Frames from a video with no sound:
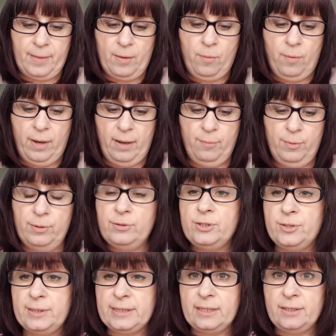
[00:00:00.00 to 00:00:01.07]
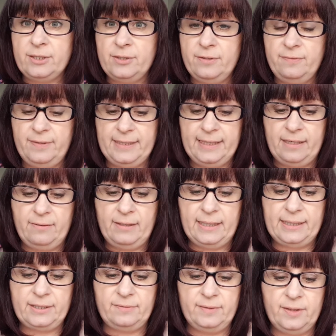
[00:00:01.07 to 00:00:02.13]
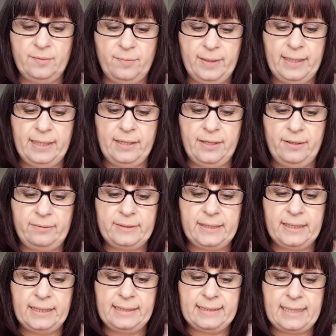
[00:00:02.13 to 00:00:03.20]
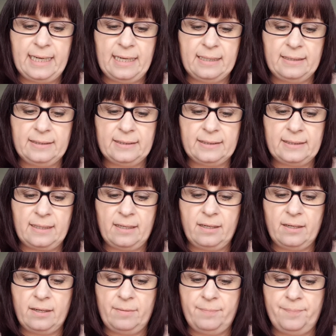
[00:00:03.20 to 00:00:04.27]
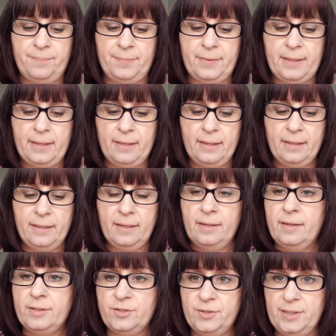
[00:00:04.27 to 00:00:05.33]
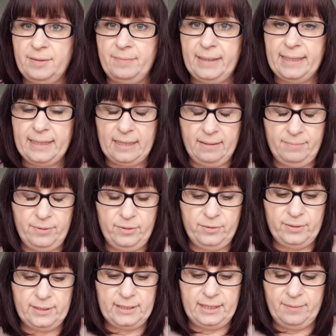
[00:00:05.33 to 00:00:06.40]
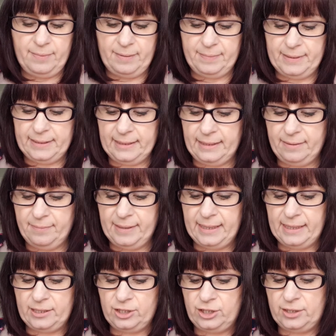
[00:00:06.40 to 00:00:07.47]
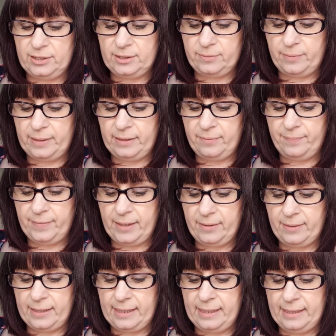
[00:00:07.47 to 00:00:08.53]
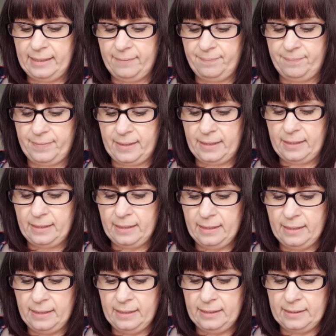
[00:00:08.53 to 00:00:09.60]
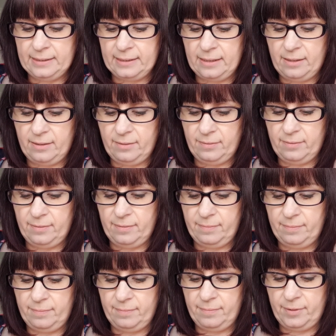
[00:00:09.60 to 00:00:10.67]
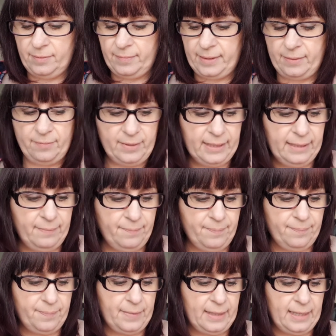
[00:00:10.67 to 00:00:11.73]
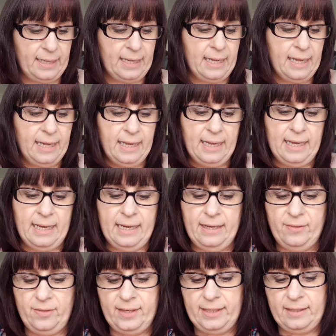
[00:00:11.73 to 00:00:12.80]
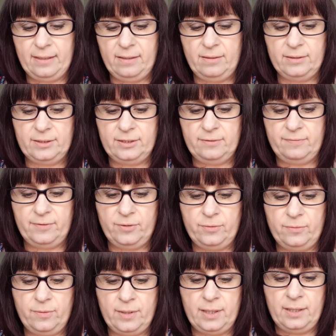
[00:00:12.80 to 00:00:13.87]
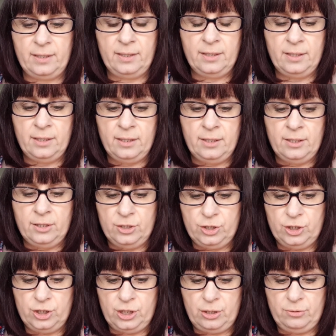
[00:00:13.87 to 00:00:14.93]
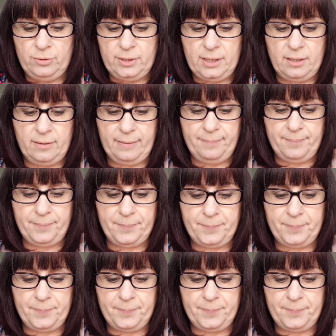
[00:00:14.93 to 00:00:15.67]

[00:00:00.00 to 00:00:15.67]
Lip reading: And what I will do is I'll do a video later in the week using these colours, doing a makeup look, so you'll be able to see them in action as well. Okay, so pop that one in, and then last of all, Showtime.